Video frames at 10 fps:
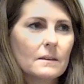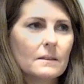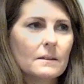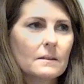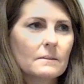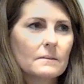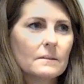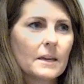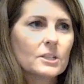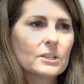In the
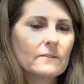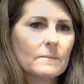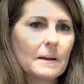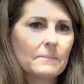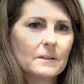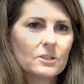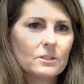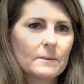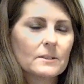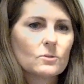HIV population,
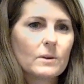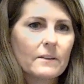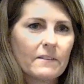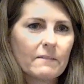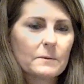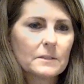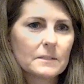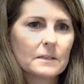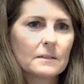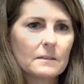about
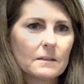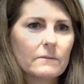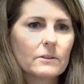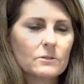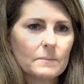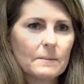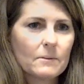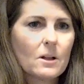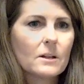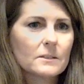25% of those
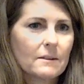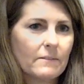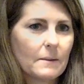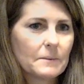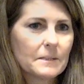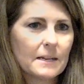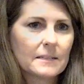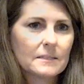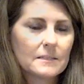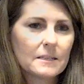people also have
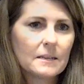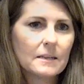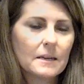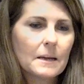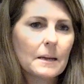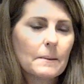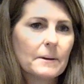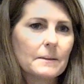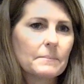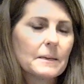hepatitis C,
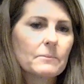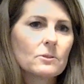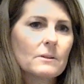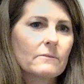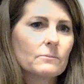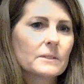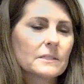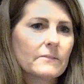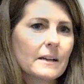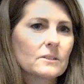but in people who have a
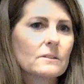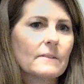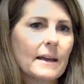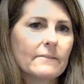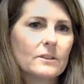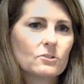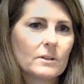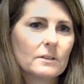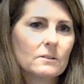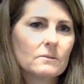risk factor of IV
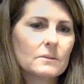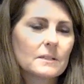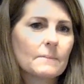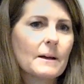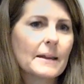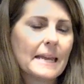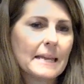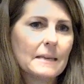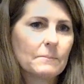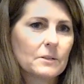drug use, about
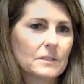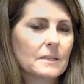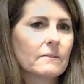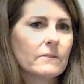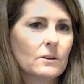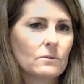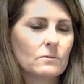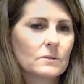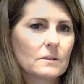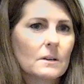80% of
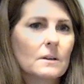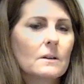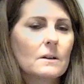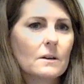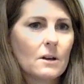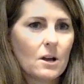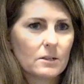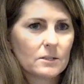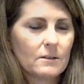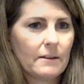those
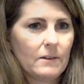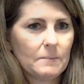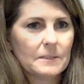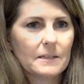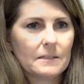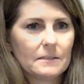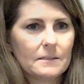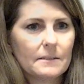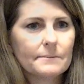also have hepatitis C.